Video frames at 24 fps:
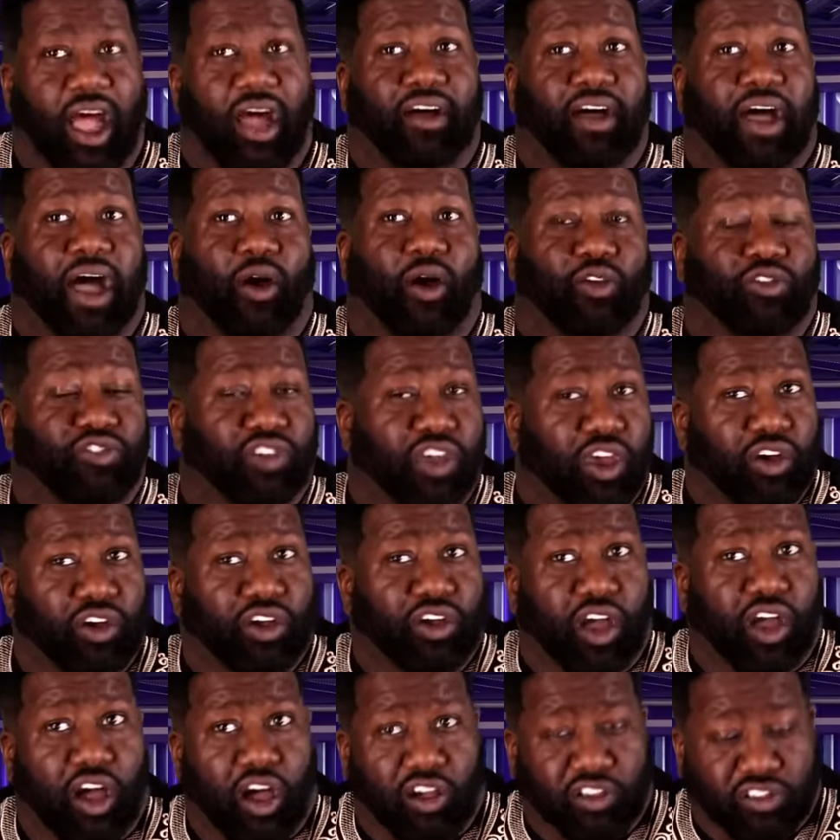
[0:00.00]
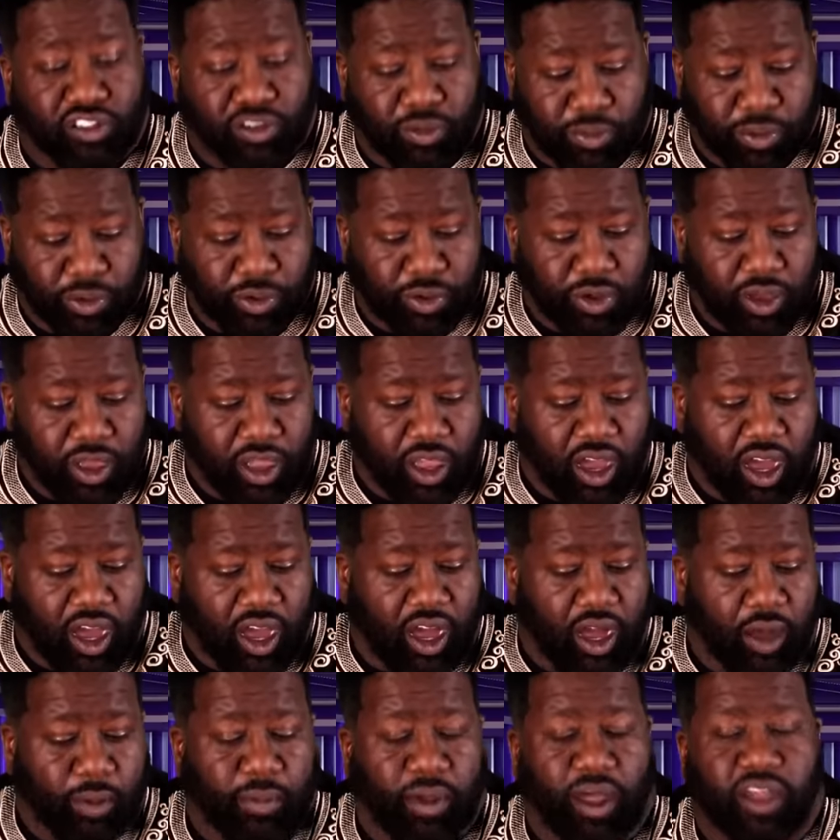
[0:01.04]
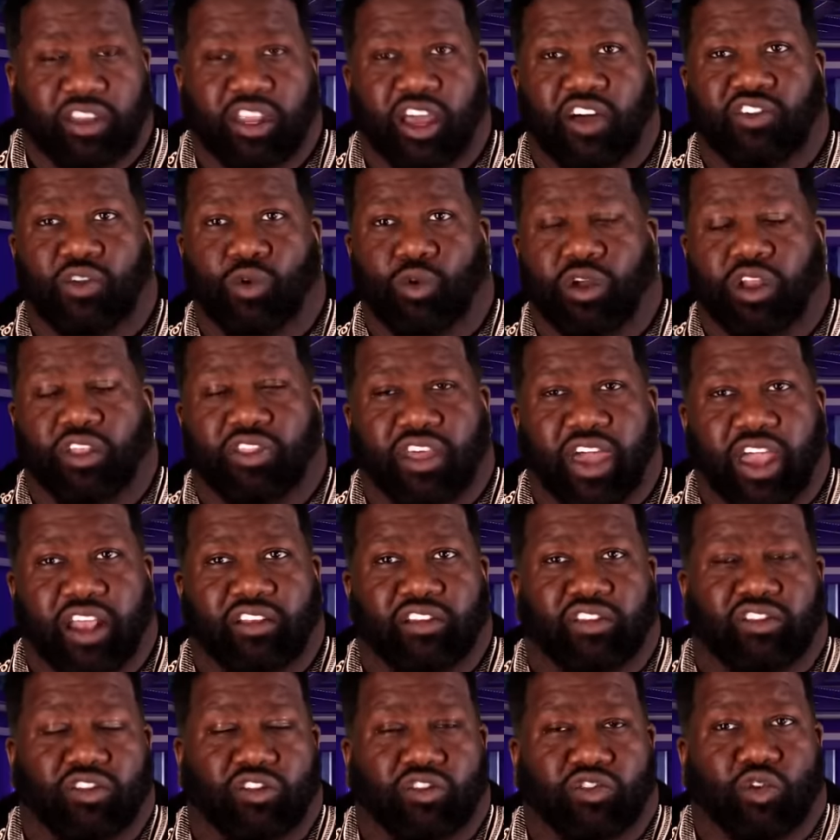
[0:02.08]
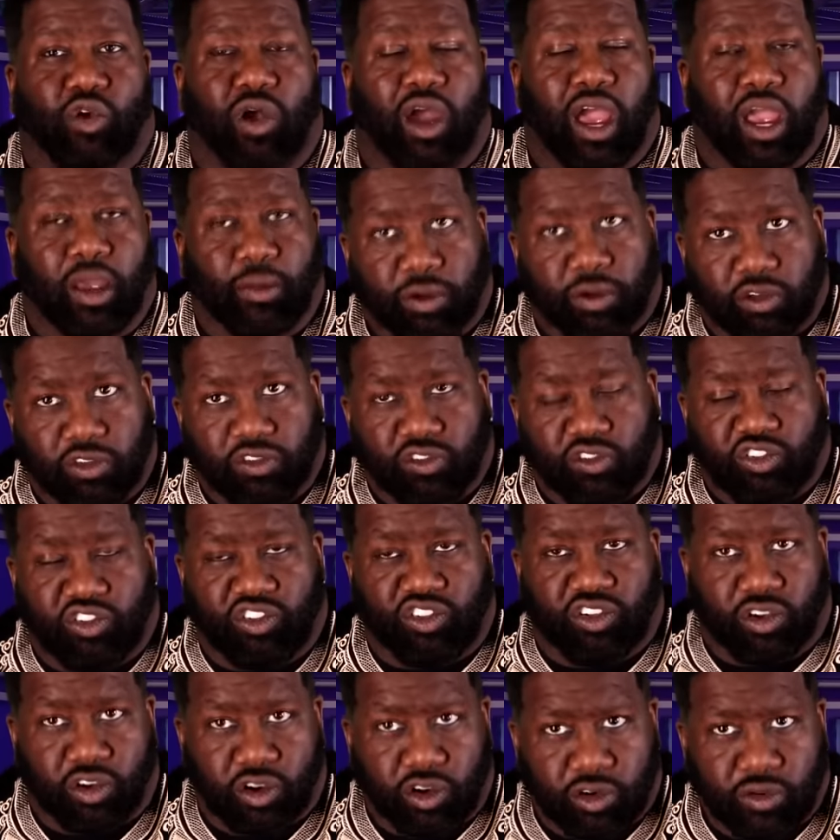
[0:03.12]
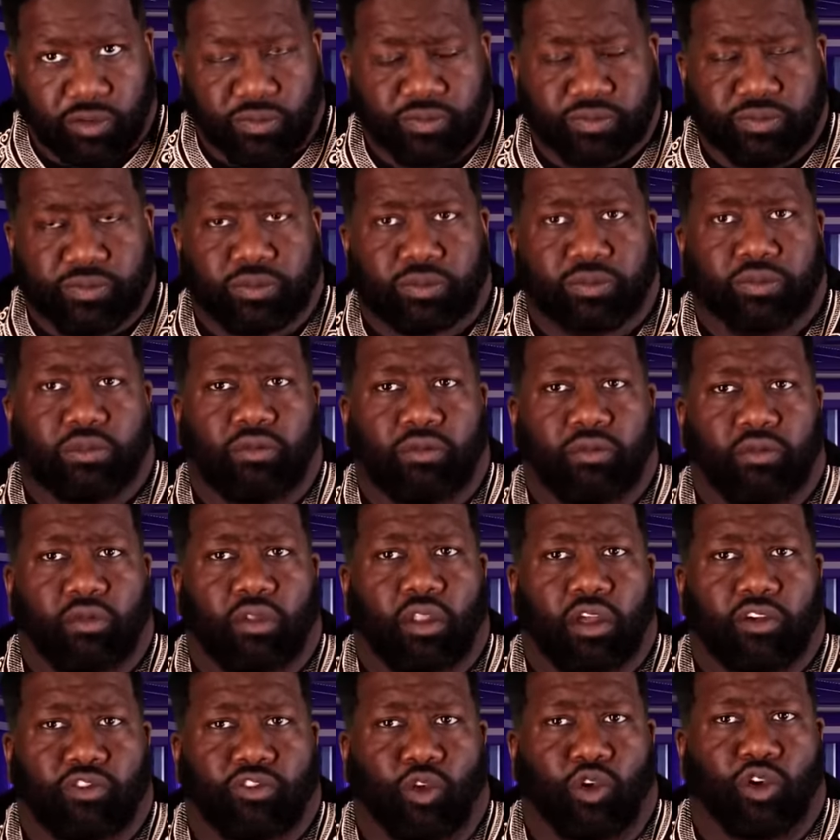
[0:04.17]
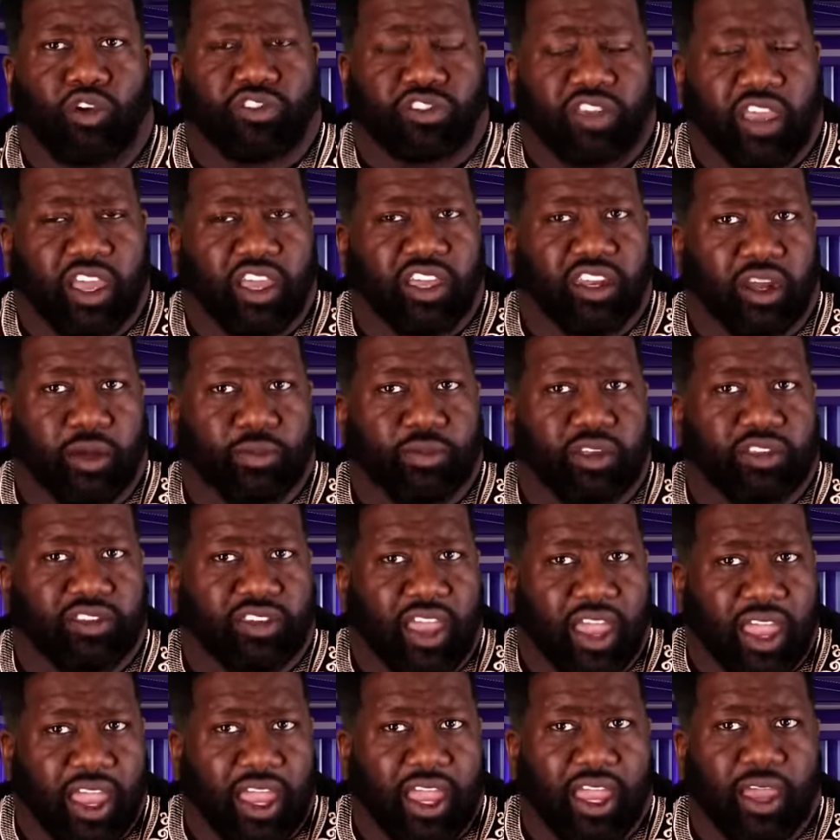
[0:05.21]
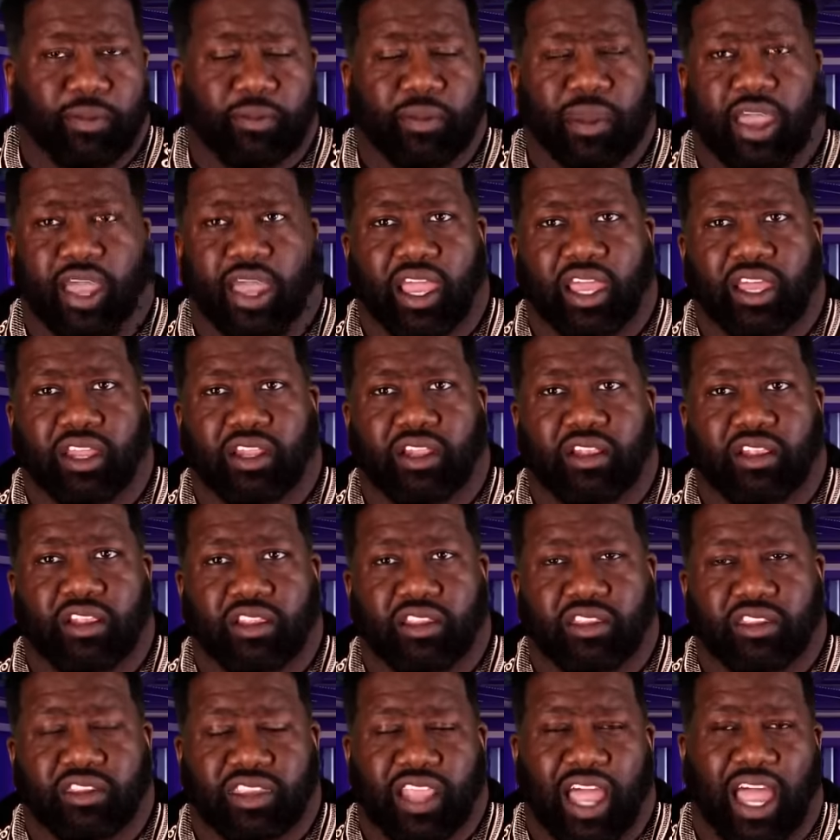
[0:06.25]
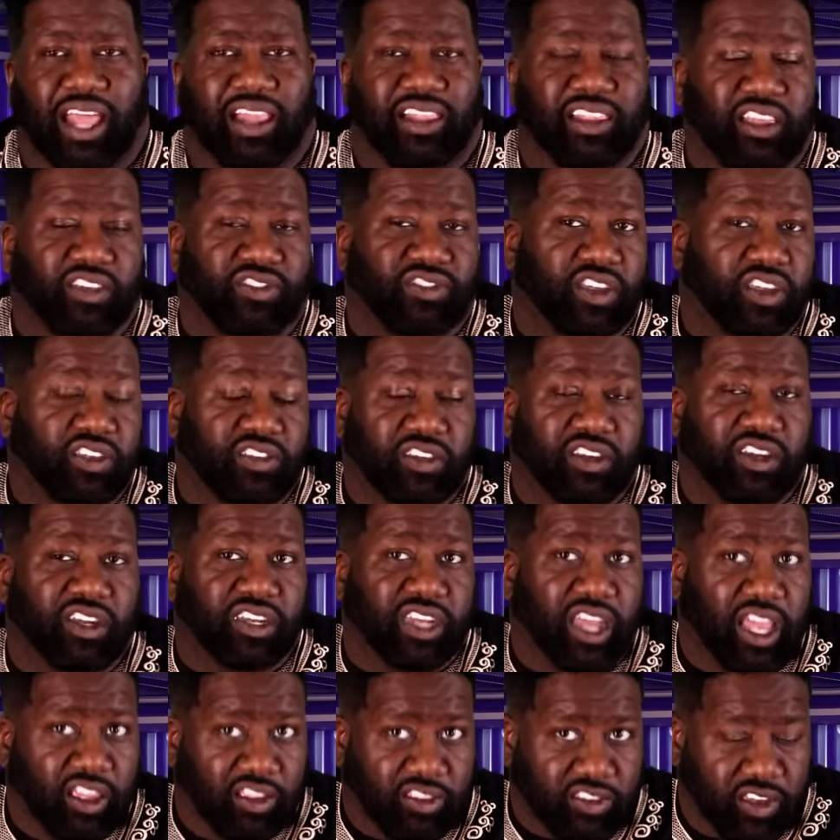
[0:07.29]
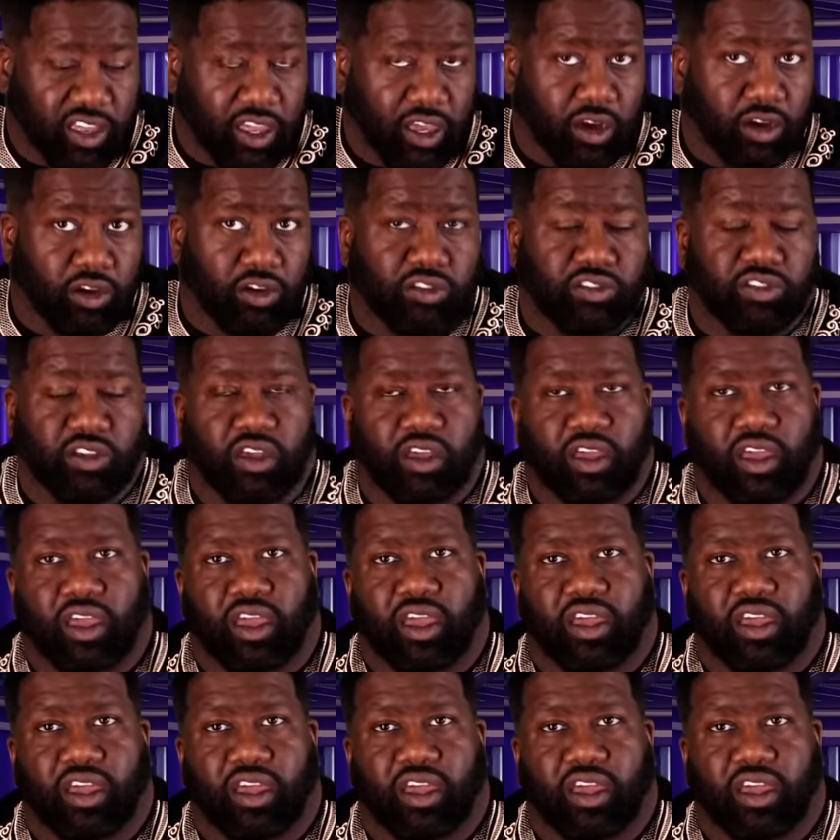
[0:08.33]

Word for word: I was very comfortable. Um, I definitely want to thank the subscribers for sure for taking up the time and not listening to the naysayers.